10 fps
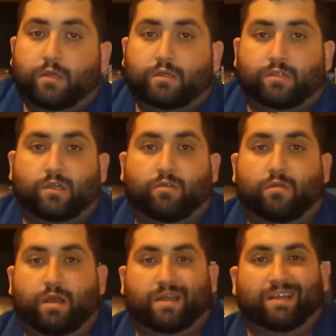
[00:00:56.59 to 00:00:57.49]

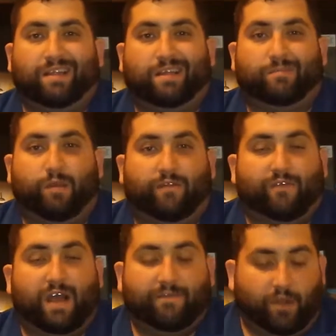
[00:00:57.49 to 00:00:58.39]
So I think that's about a
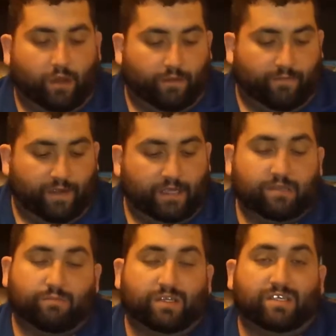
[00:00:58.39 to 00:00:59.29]
$5 fix,
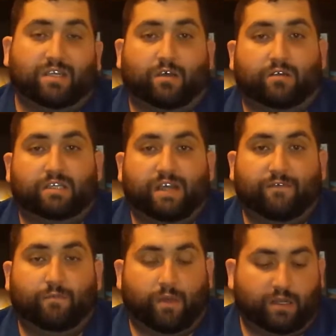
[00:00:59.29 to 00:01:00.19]
but still,
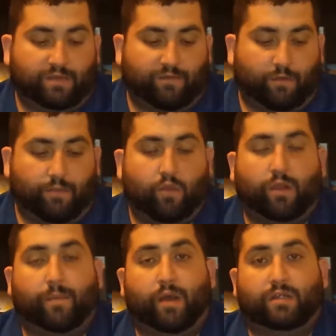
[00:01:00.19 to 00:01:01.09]
$7 for a
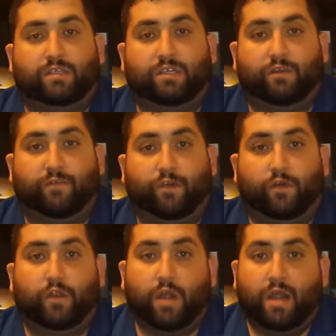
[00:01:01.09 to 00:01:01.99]
Pokemon Silver,
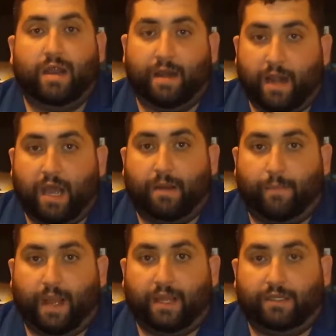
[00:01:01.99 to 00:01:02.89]
not a
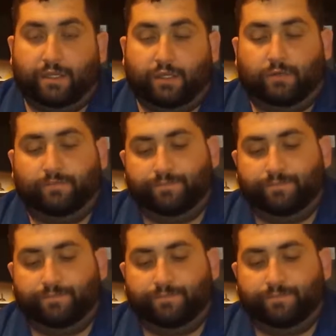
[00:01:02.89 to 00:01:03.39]
bad deal.